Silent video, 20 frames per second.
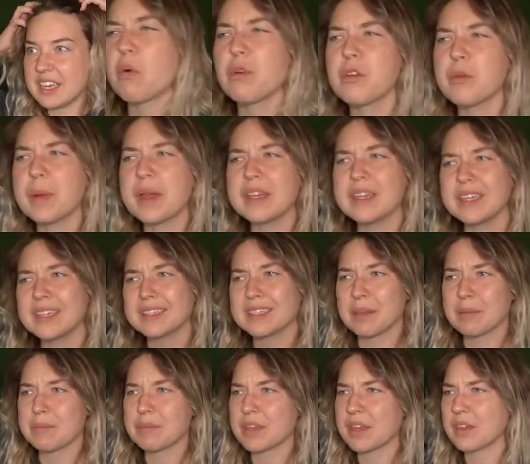Or they're painting
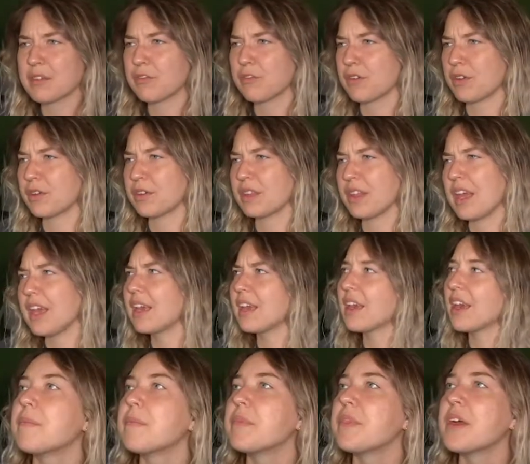something for like
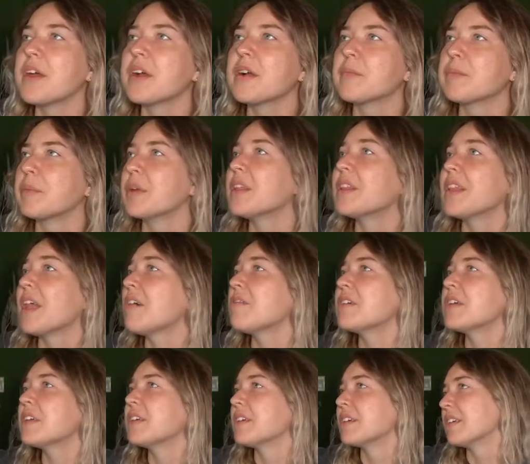their
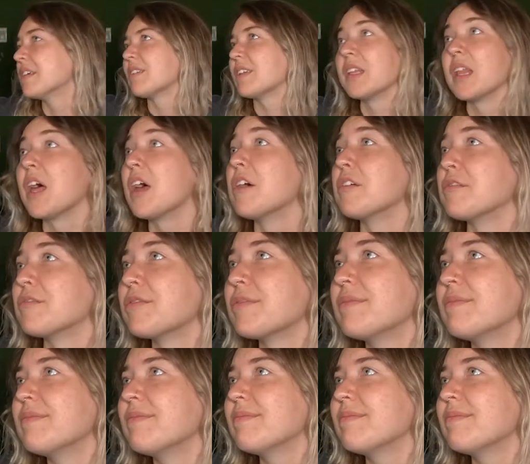beloved love